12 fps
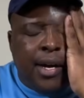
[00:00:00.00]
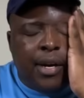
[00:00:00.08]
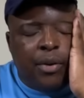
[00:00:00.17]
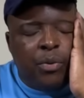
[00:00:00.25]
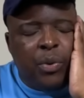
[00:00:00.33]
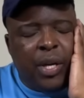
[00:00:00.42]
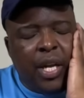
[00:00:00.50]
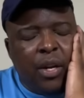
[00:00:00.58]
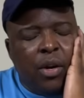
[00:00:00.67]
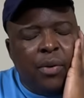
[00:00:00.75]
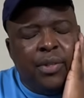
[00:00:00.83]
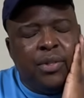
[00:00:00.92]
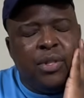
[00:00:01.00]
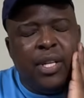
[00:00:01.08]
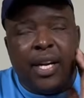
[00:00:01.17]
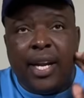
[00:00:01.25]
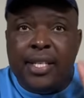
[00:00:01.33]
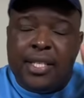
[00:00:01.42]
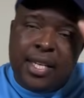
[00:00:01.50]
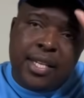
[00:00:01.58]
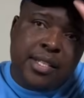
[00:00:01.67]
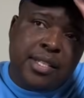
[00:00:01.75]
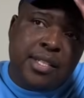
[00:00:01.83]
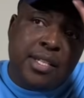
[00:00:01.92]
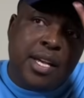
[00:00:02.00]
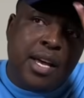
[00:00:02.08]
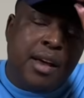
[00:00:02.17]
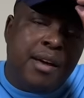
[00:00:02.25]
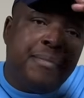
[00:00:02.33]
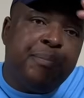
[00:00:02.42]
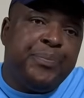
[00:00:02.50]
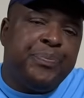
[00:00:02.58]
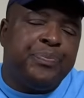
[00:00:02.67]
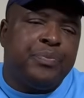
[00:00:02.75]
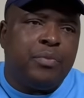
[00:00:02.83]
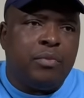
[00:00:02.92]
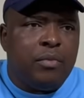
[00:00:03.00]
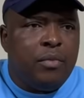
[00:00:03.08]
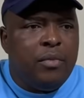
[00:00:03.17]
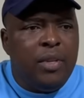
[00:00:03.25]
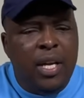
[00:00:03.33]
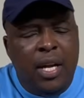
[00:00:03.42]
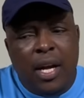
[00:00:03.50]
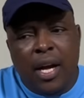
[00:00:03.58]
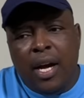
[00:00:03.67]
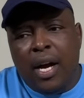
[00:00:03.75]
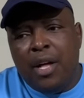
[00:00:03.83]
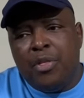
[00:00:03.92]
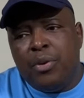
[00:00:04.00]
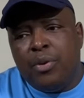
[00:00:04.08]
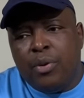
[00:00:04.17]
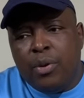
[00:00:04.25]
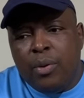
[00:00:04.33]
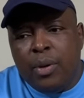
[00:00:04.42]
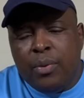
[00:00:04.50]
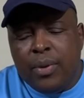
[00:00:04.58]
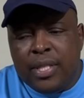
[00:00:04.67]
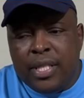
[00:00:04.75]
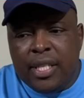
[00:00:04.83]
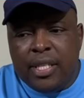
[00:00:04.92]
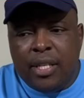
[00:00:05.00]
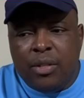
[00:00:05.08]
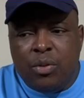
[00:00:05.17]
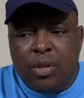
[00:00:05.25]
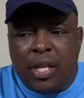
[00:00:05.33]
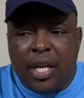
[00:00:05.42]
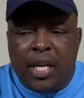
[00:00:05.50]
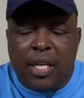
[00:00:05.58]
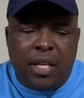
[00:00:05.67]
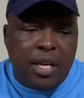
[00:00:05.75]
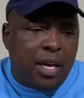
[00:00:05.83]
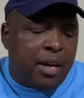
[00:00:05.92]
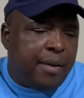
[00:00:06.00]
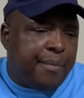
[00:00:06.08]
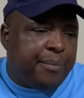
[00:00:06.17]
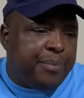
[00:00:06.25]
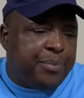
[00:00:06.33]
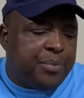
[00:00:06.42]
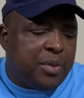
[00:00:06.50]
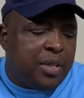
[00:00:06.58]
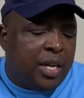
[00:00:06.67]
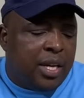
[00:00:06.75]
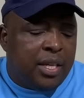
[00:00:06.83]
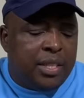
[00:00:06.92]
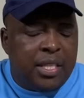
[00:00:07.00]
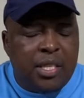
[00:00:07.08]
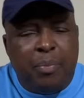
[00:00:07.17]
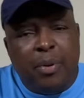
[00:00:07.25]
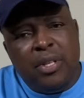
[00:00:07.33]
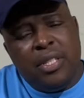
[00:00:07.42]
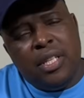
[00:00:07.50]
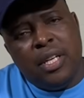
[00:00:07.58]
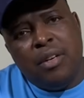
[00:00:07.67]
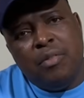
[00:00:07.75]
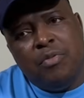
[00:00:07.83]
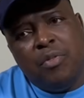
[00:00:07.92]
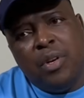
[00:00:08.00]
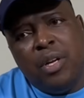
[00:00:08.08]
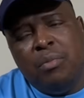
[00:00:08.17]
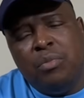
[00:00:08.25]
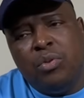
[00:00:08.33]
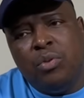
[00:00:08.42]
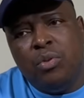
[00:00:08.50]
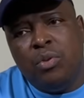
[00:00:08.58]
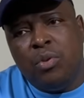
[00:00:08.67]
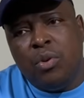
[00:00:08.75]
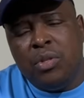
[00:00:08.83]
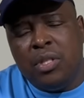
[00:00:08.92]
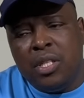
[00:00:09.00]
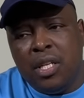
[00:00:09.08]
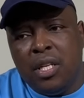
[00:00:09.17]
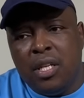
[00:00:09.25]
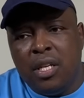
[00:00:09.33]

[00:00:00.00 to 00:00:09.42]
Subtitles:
We can go into the ratings. I thought Ronwen was decent today. Disappointing for him to concede,